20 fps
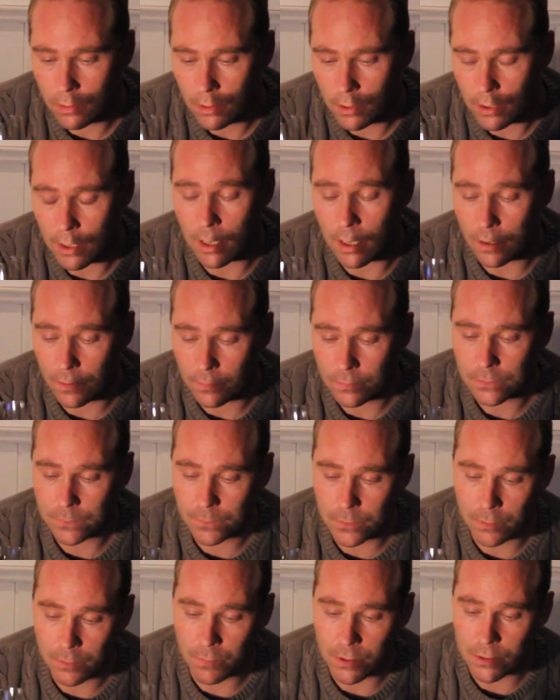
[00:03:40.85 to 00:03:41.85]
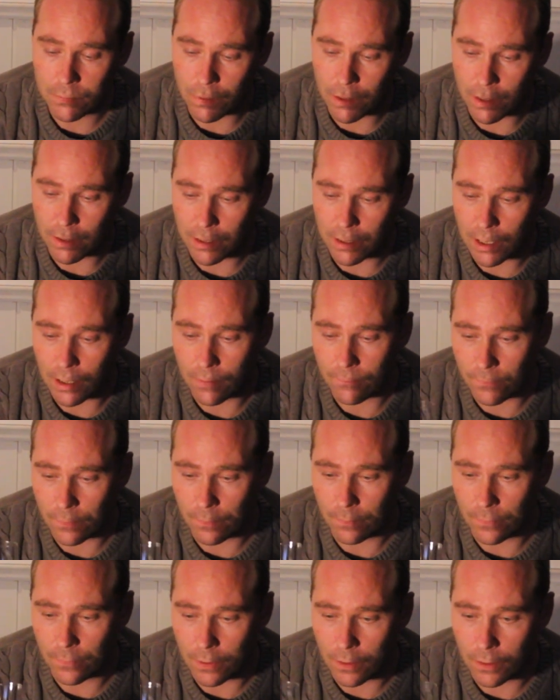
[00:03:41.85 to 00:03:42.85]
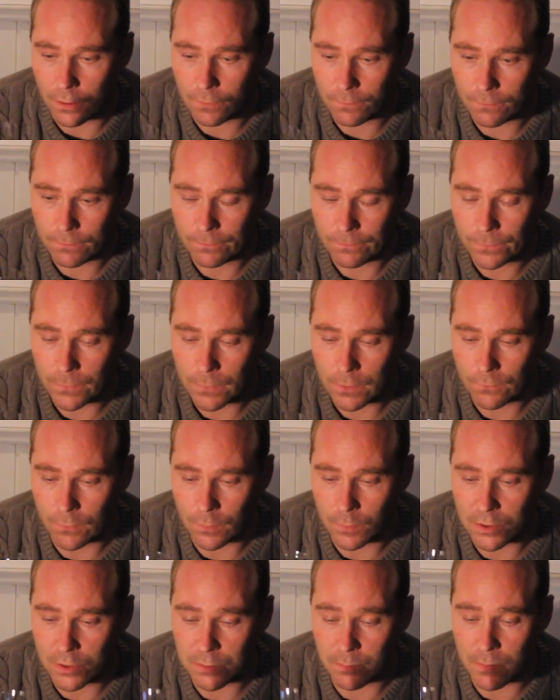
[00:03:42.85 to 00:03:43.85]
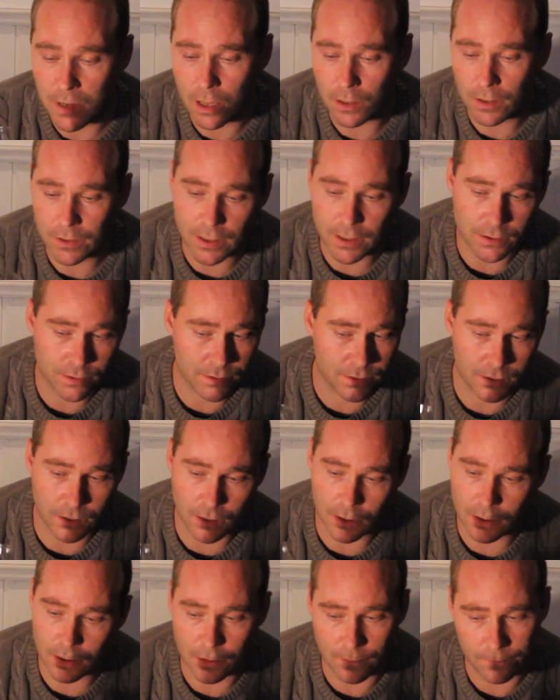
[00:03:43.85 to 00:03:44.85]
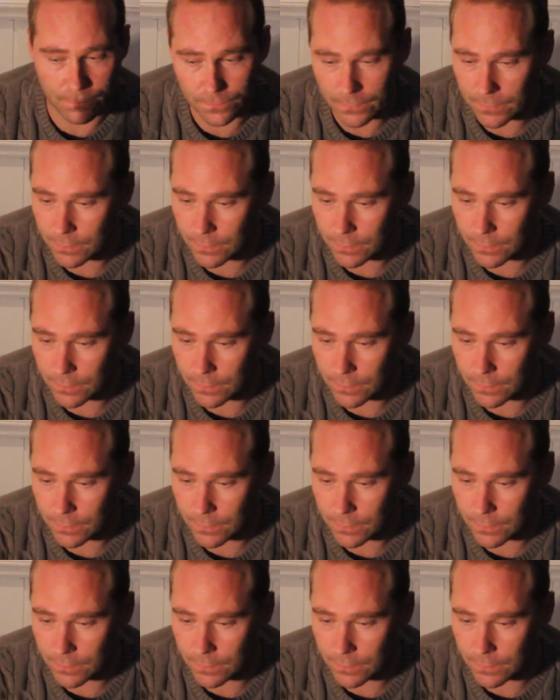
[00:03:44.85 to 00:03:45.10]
Yeah, that's pretty much what I get from the smell. There's a